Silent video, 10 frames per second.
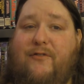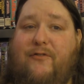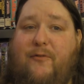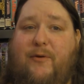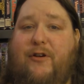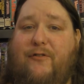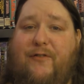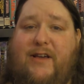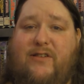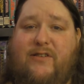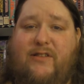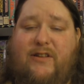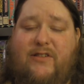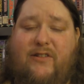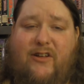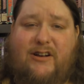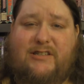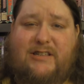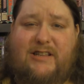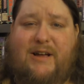familiar faces in this, a lot of
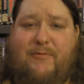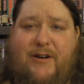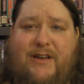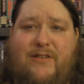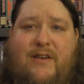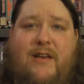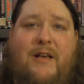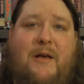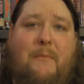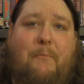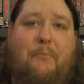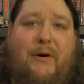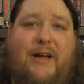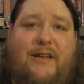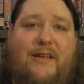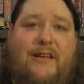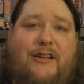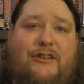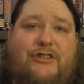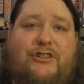celebrities, but
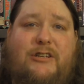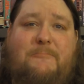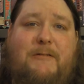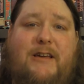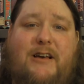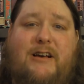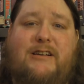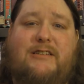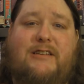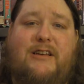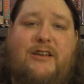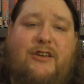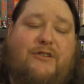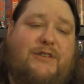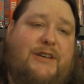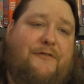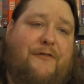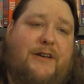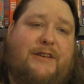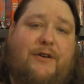just because you see a
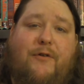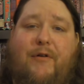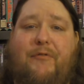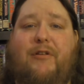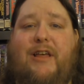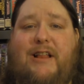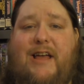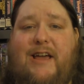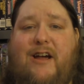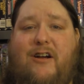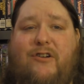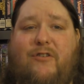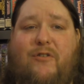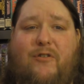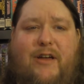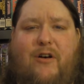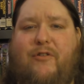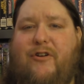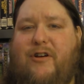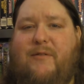face like, oh, I really like that character, or like,
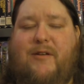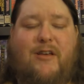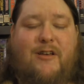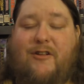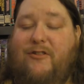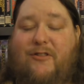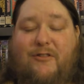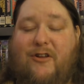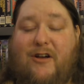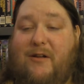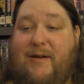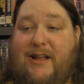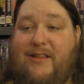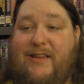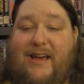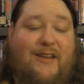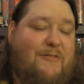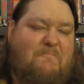oh, they're gonna make it to the end,